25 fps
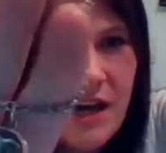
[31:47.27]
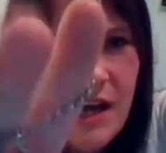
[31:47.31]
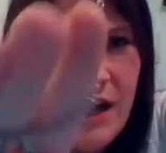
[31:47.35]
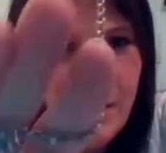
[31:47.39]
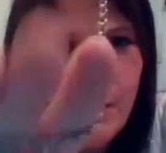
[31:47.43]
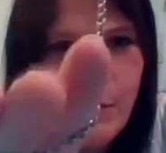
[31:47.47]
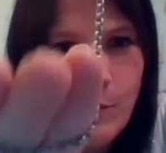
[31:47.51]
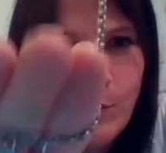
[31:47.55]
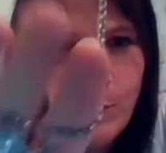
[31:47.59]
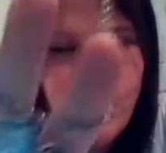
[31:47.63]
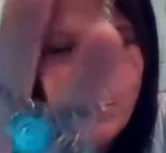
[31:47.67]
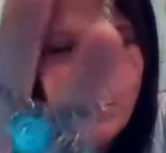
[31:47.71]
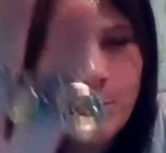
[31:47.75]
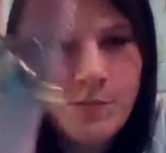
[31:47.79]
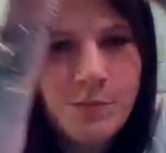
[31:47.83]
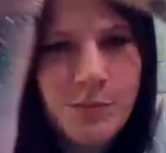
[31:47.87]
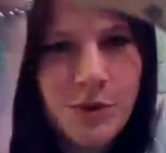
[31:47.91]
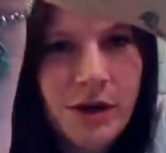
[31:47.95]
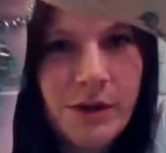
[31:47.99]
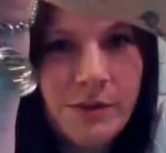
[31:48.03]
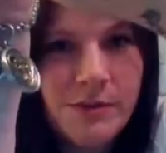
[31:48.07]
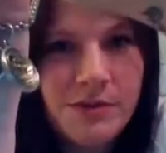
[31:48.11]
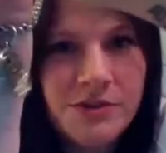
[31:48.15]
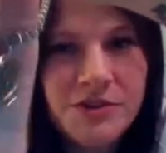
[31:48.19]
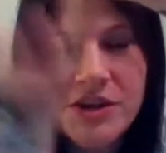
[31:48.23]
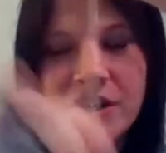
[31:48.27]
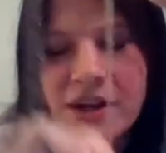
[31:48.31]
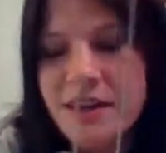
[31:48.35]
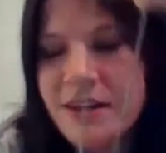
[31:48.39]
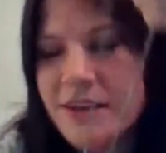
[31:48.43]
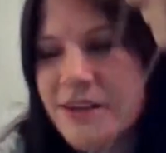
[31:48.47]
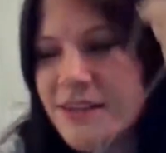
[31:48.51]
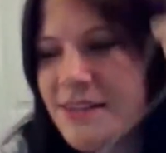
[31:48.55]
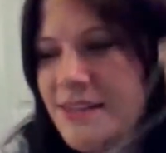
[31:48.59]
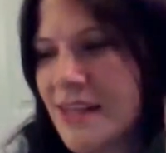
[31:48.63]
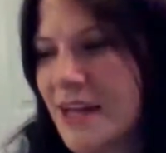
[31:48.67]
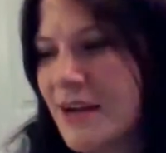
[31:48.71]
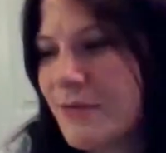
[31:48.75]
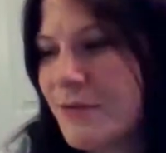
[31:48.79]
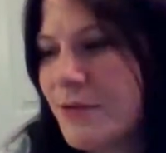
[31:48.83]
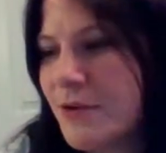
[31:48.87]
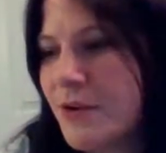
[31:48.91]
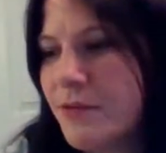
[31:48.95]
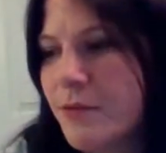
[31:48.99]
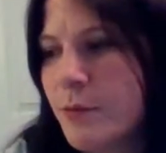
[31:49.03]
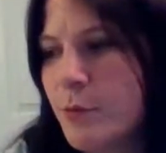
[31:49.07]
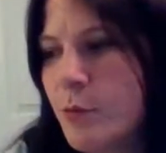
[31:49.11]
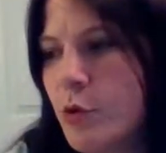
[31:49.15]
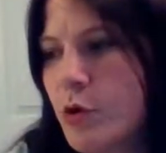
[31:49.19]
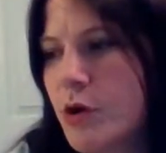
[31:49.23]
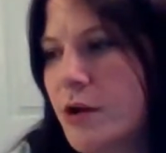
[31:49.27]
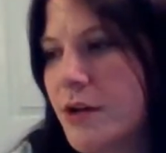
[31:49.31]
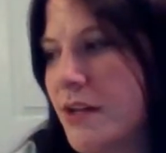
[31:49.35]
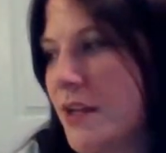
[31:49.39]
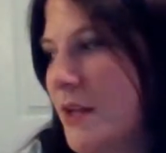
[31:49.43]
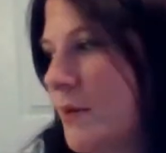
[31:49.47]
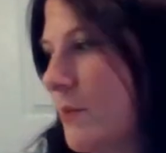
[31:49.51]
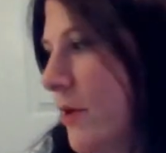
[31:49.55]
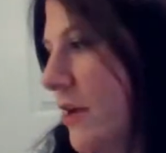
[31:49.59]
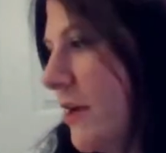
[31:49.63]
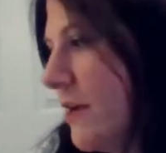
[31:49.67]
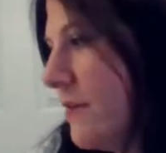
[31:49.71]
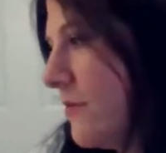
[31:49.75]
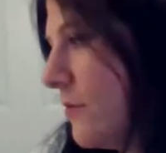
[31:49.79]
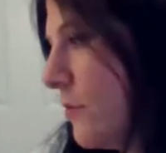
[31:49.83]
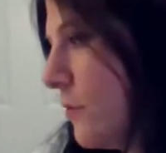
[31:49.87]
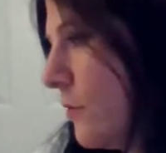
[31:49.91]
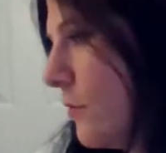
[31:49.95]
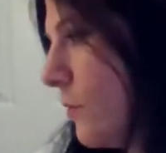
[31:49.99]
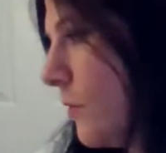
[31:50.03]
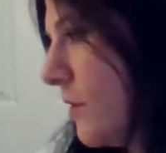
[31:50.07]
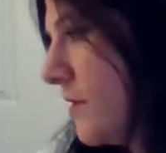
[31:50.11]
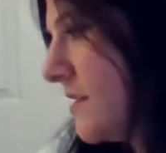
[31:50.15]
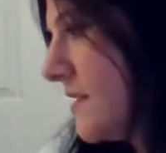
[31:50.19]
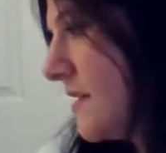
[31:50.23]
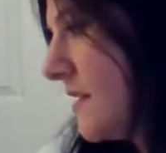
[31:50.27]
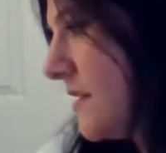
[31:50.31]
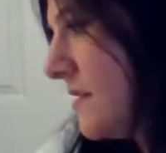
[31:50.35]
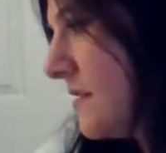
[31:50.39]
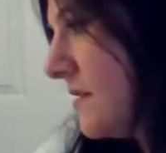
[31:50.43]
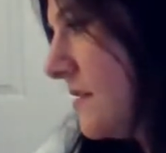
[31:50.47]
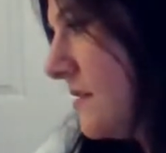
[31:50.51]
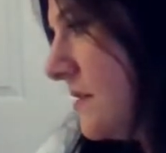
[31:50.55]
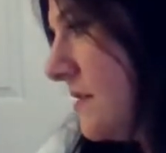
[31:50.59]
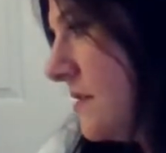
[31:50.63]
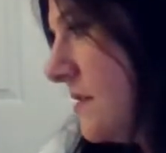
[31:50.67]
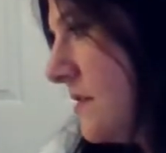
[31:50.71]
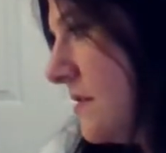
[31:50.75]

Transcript: I will probably try to list that for even more on eBay if no one wants it.